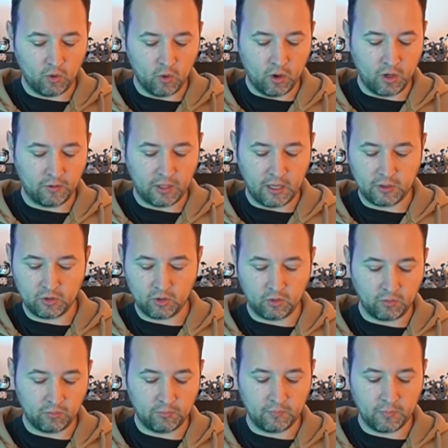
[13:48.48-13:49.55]
all of that
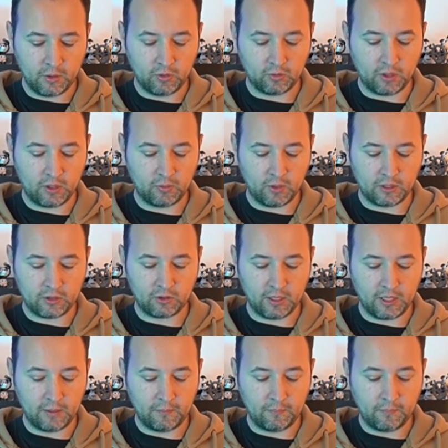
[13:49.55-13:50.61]
too. It really works
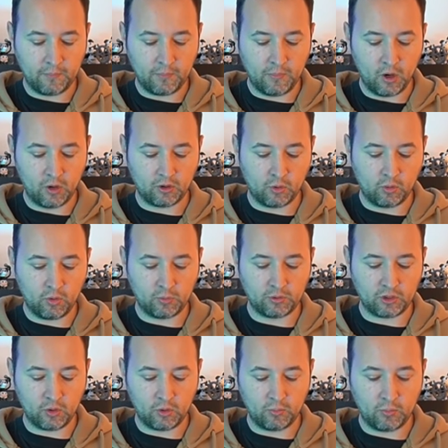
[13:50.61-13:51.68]
great. Also room
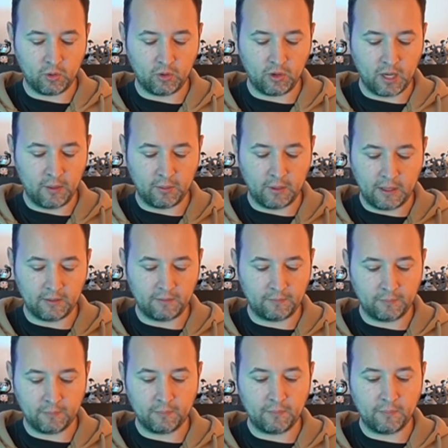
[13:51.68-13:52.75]
zone program,
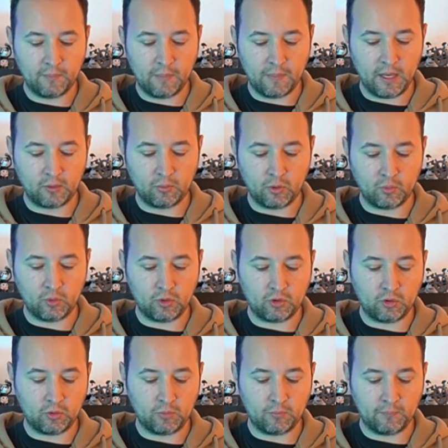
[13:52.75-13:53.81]
that would work
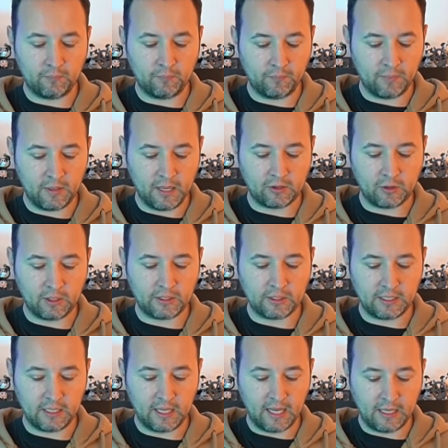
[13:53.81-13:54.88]
too. As you can
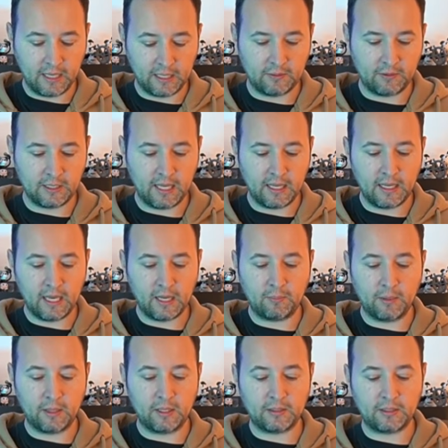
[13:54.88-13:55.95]
see, I can even get
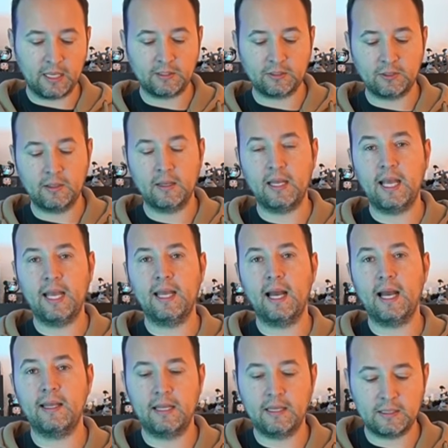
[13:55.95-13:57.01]
help here thanks to the
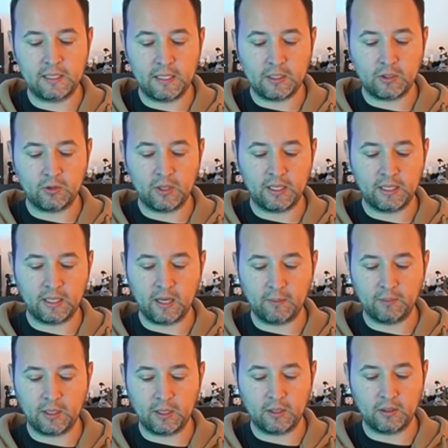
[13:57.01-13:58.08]
AI that's integrated
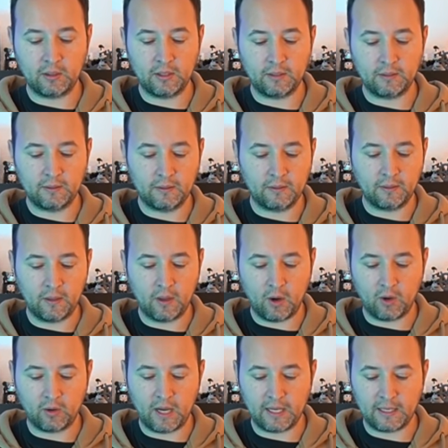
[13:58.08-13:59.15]
up here.
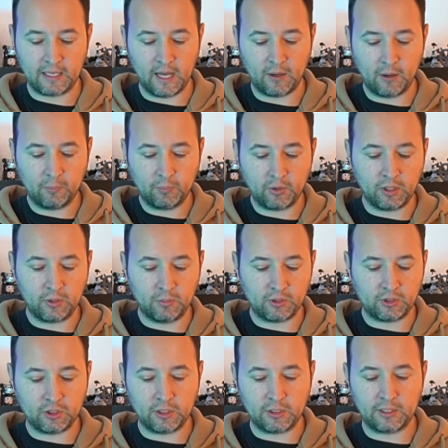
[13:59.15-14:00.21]
Alright, now I'm pretty
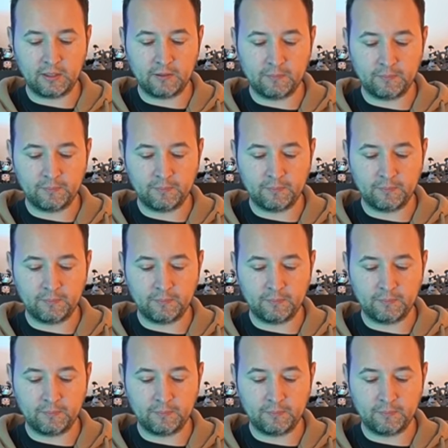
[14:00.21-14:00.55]
much done here.